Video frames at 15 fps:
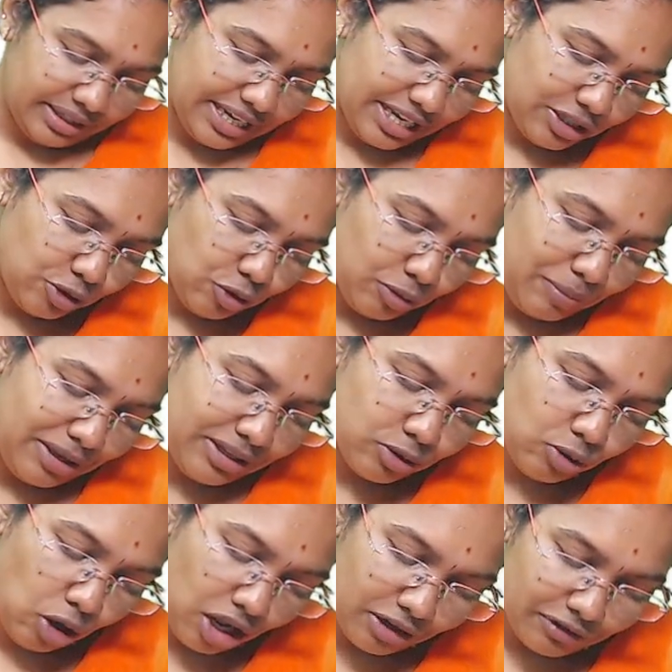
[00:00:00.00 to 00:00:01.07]
Yes, you will be
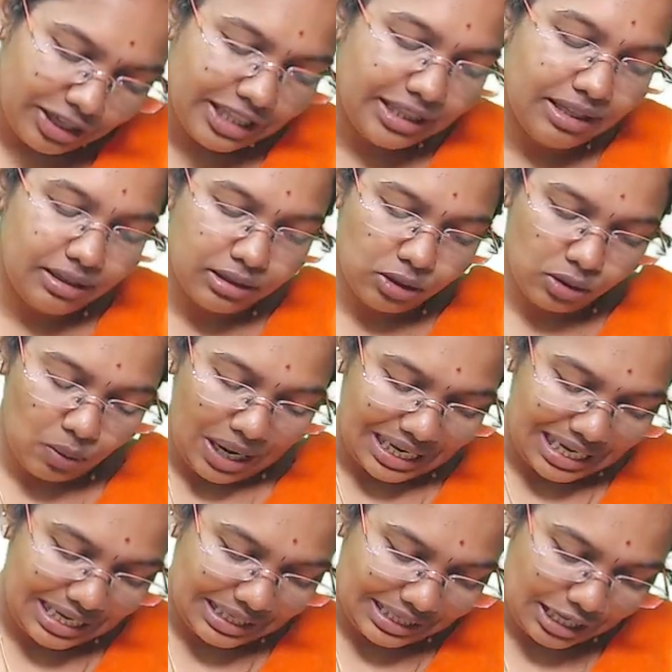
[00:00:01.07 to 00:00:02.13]
solving the
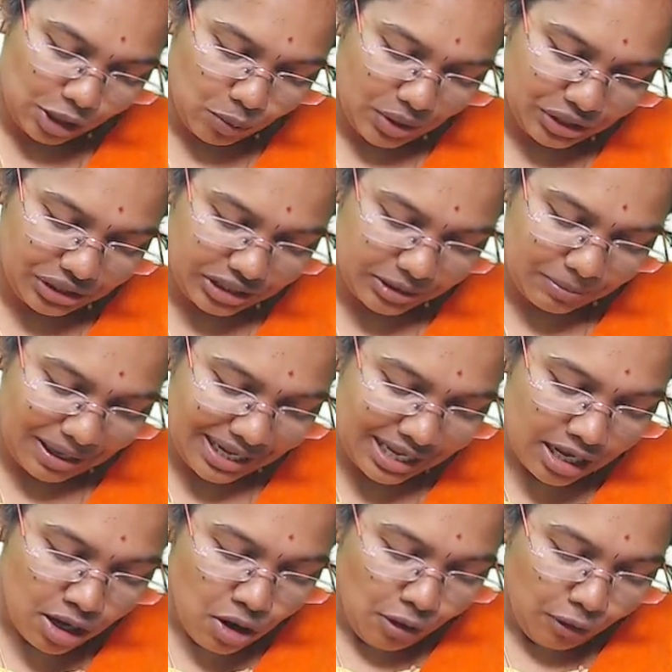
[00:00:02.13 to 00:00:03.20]
quadratic equations by
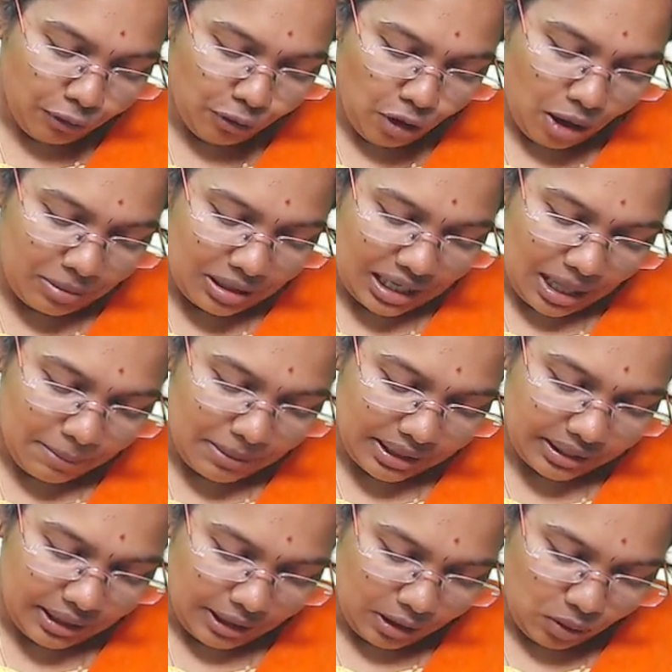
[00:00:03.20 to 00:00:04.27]
formula
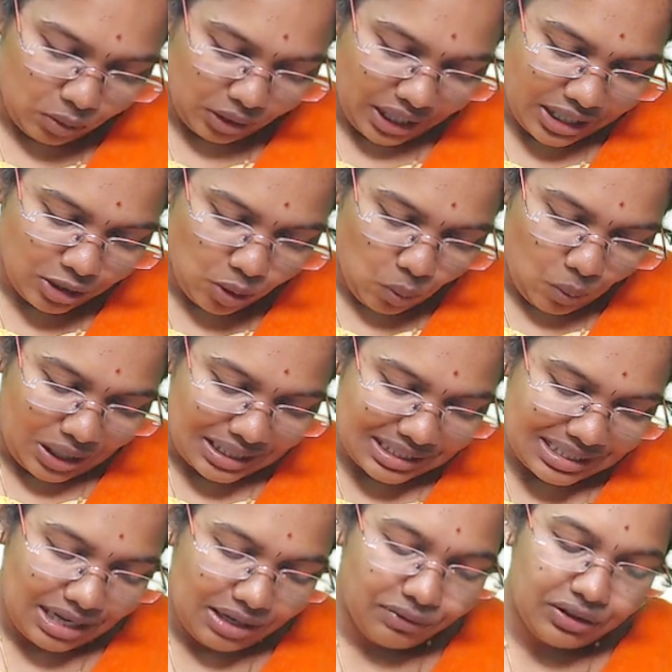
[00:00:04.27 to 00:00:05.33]
method, okay? So once
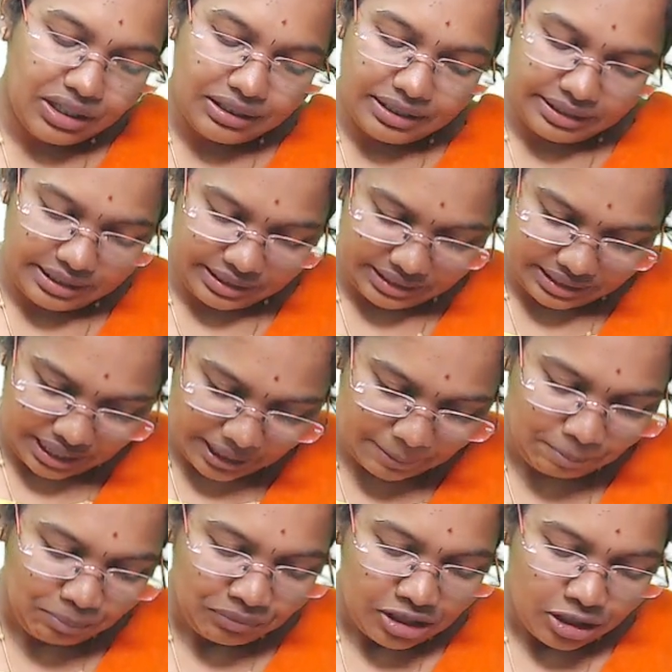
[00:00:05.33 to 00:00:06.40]
after this is done,
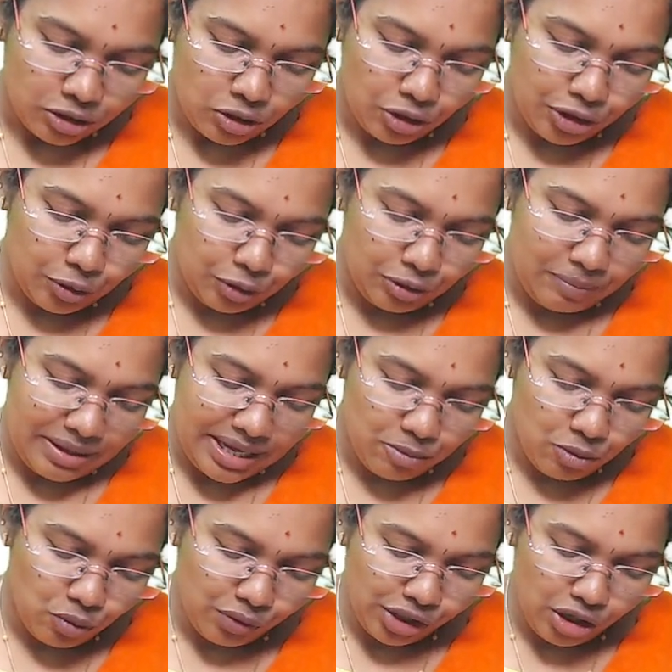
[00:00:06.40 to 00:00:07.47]
so you will be
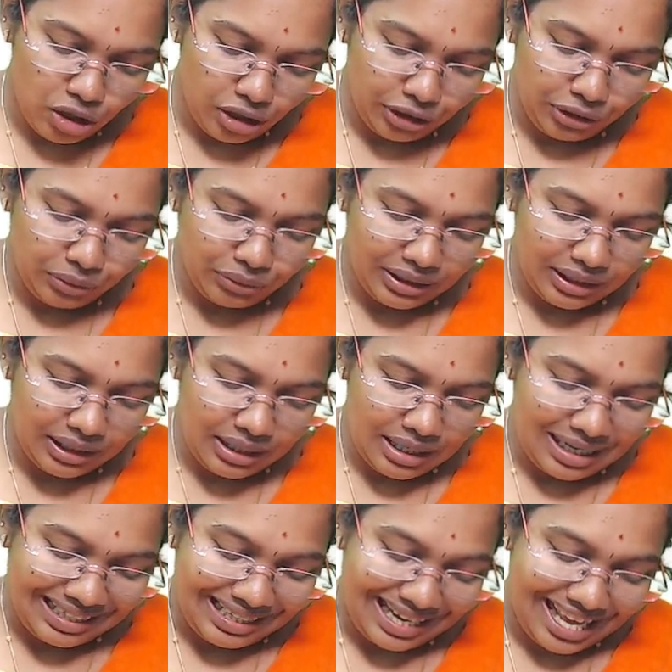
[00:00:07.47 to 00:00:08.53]
moving on to the
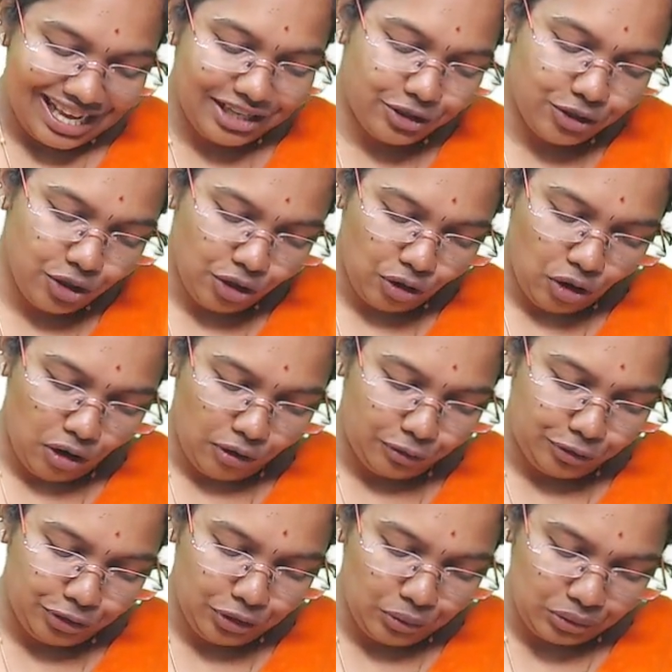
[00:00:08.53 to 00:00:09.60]
nature of
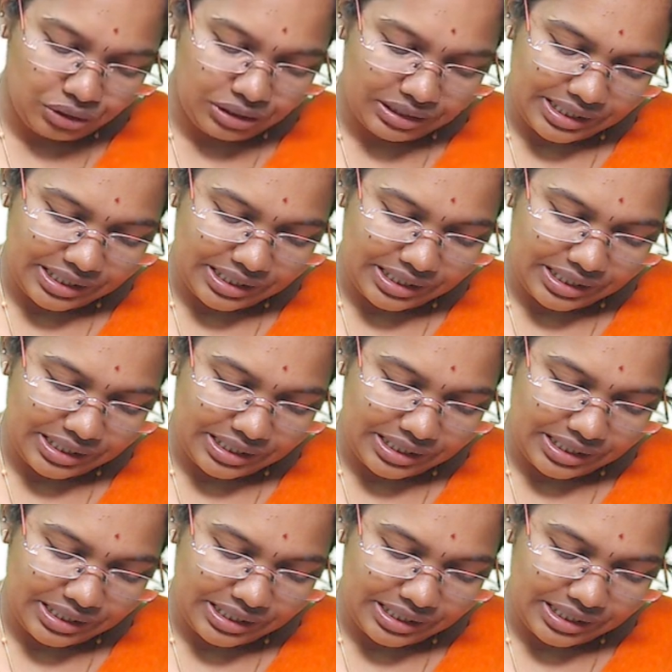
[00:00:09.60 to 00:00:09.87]
roots.